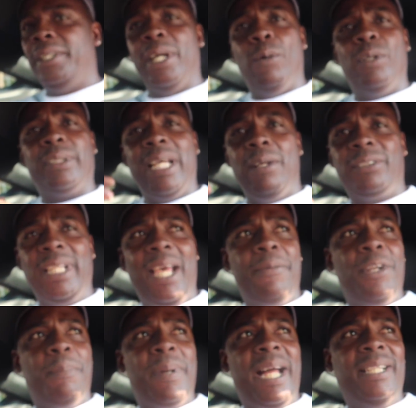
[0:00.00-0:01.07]
that was outside
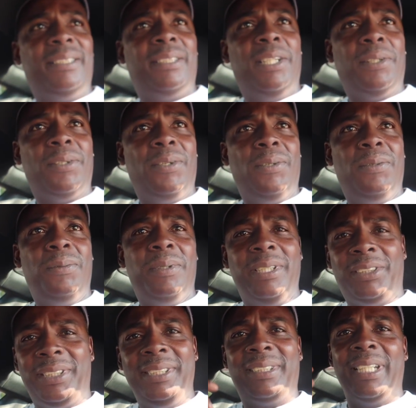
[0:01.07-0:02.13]
on the bicycle,
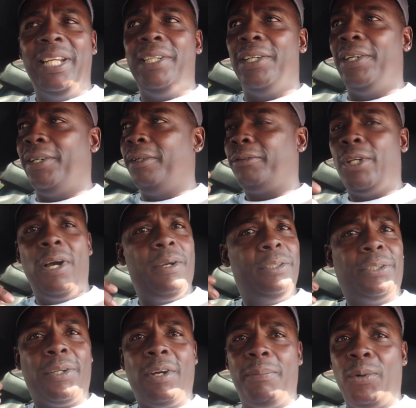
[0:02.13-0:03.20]
and she's sitting there
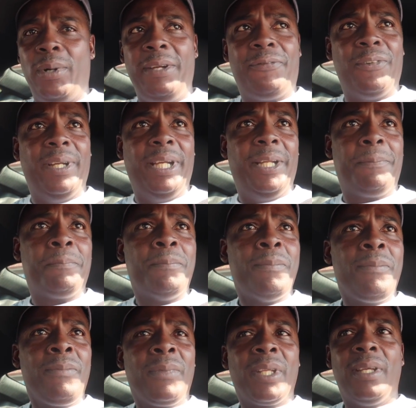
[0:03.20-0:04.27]
talking to her boyfriend,
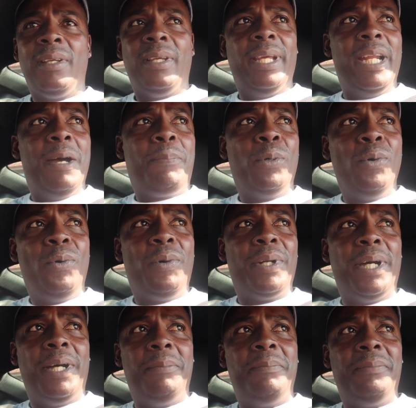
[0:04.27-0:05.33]
and I pulled
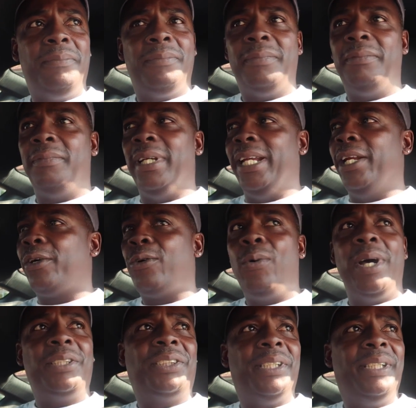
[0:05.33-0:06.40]
up, and the
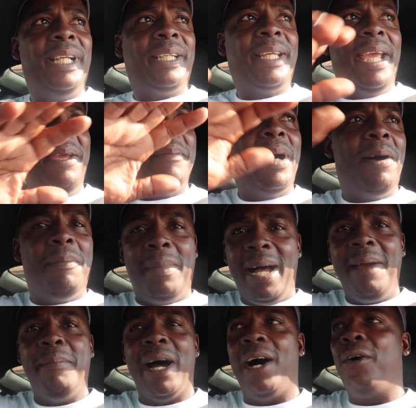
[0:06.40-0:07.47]
question that came out
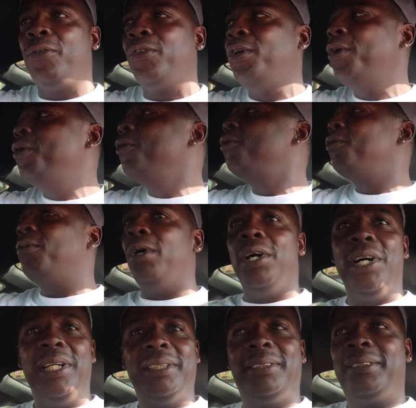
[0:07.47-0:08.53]
my mouth
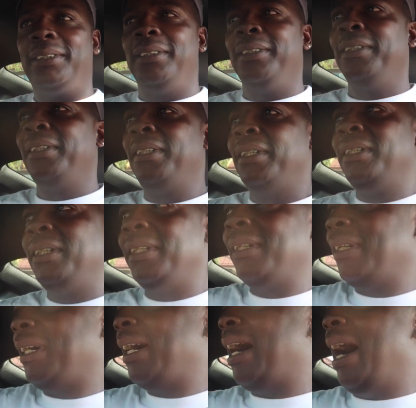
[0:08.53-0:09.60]
was,
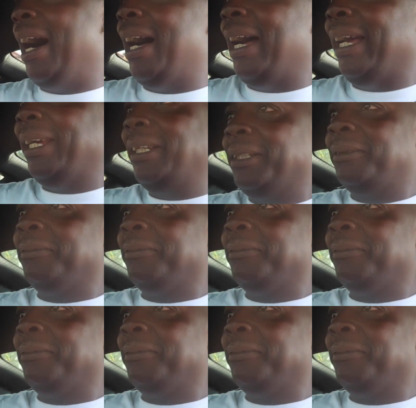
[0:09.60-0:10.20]
hi,